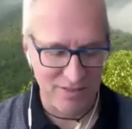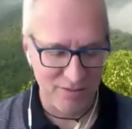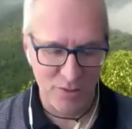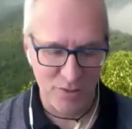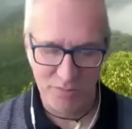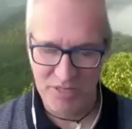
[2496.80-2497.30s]

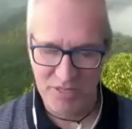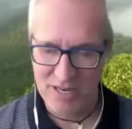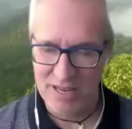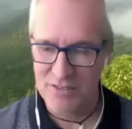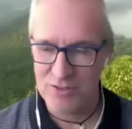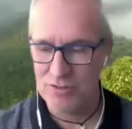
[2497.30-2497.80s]
we'll be
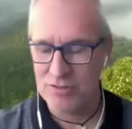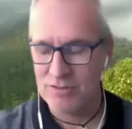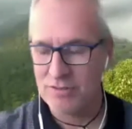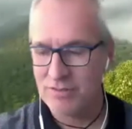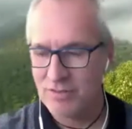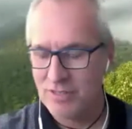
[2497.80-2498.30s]
glad to
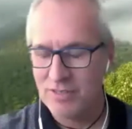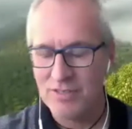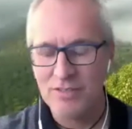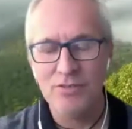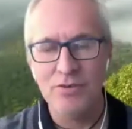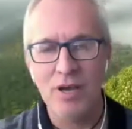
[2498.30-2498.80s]

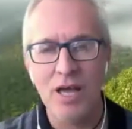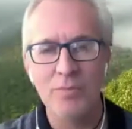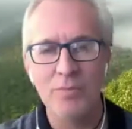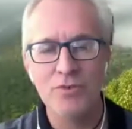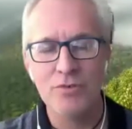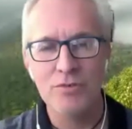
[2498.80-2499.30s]
help
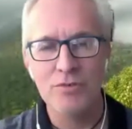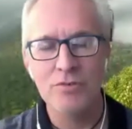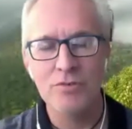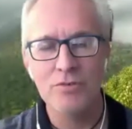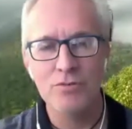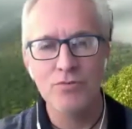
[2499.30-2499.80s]
to
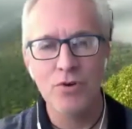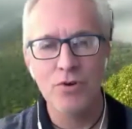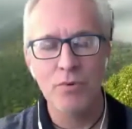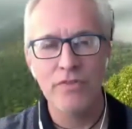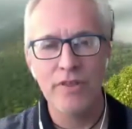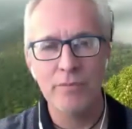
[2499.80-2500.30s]

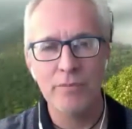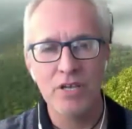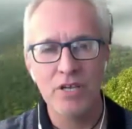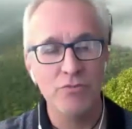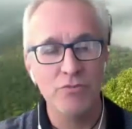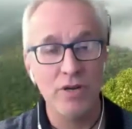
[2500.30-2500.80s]
promote that,
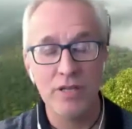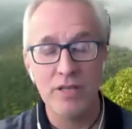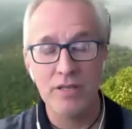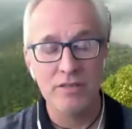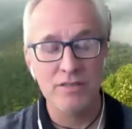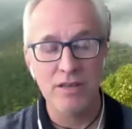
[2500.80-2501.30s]
because really
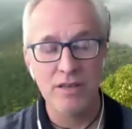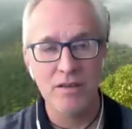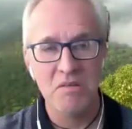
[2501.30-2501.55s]
it's, I